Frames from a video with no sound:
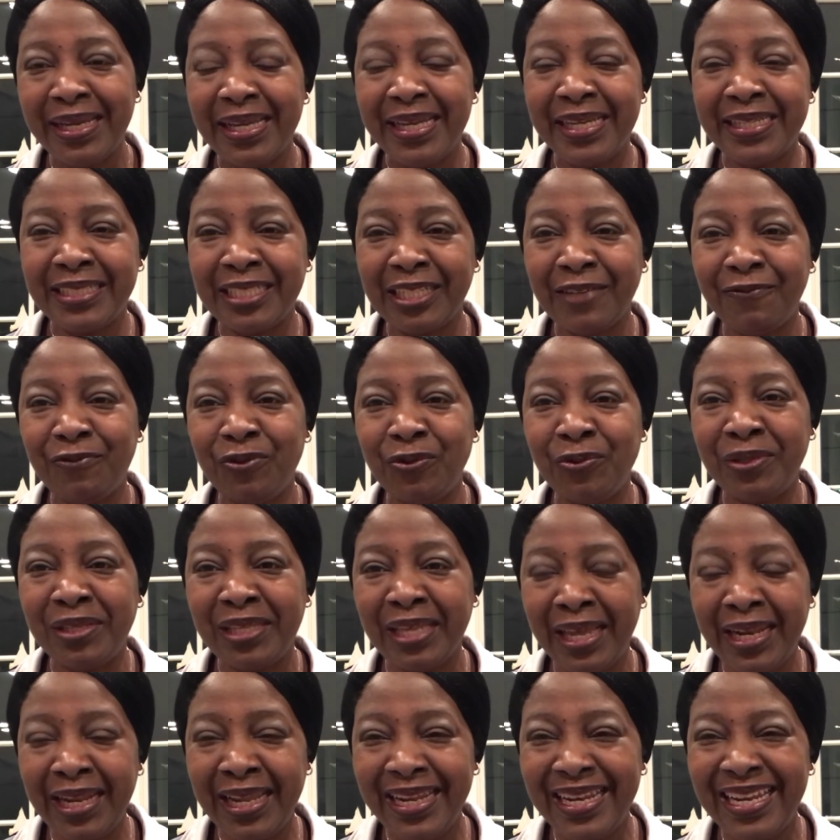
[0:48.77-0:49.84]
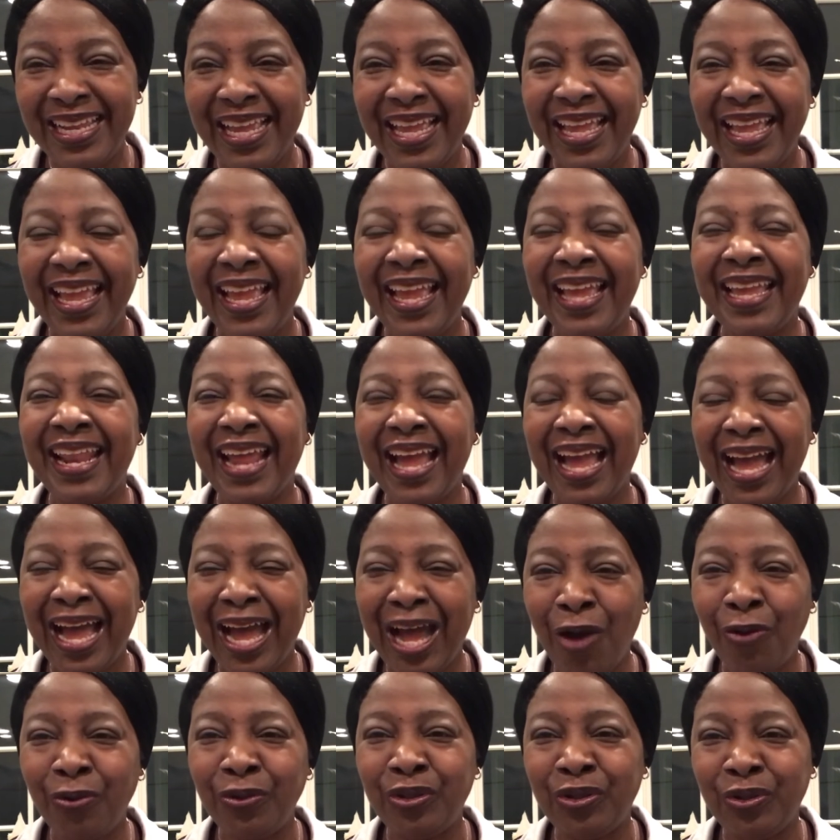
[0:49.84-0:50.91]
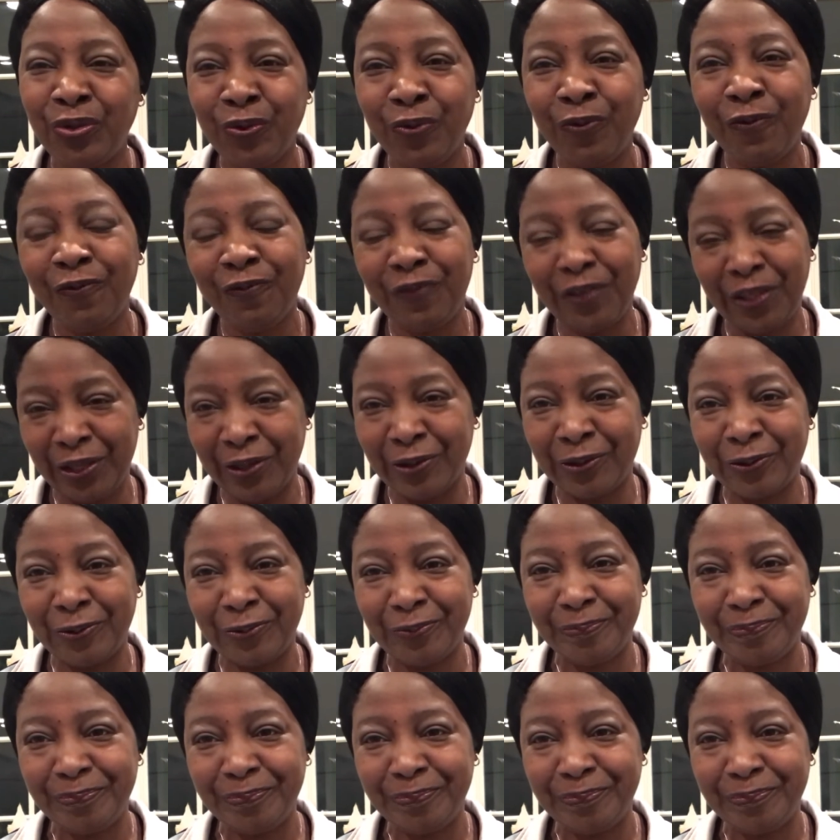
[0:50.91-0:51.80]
is if you get it and how you feel.